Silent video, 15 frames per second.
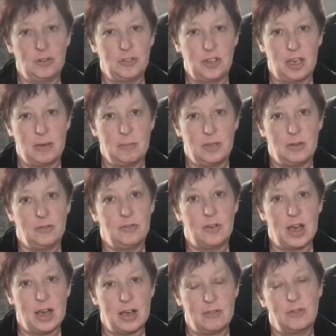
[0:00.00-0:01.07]
German
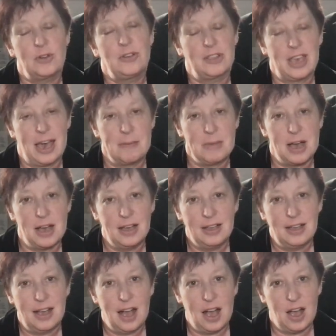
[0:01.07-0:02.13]
Wunderkammer,
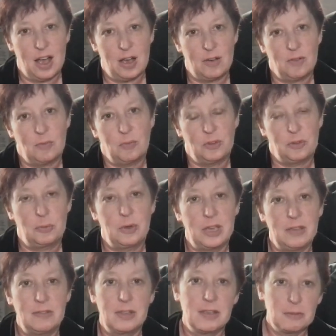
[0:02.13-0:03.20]
which
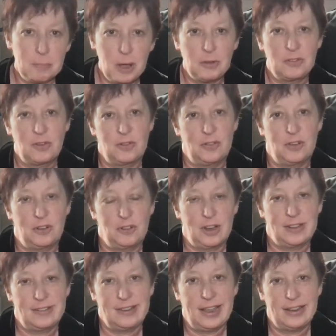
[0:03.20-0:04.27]
is most often
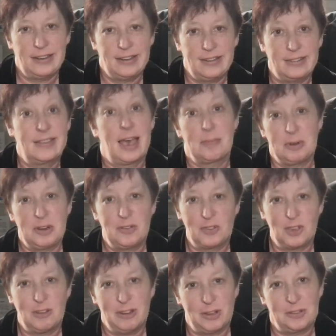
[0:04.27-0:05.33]
translated as Cabinet of
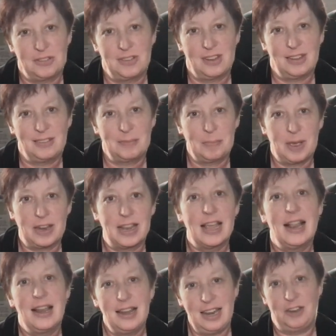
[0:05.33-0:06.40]
Curiosities, but
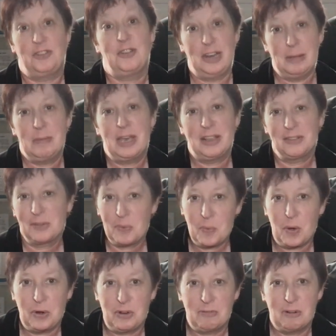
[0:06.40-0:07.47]
literally means
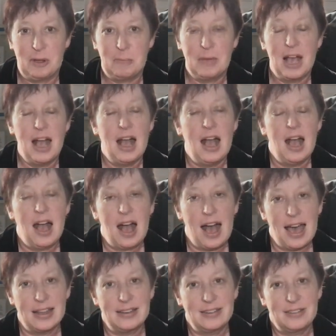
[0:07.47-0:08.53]
Wonder Room.
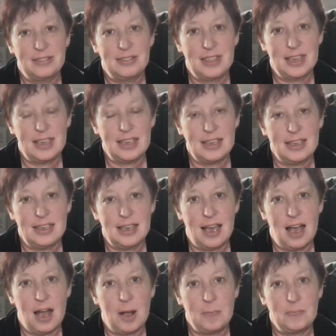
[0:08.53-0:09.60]
And the
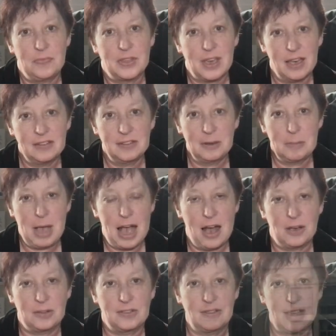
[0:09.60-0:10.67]
Custom
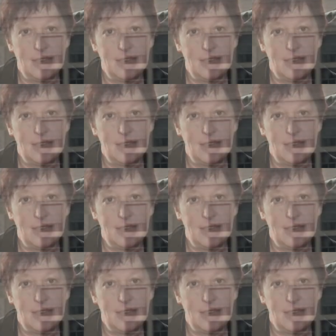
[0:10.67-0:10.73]
House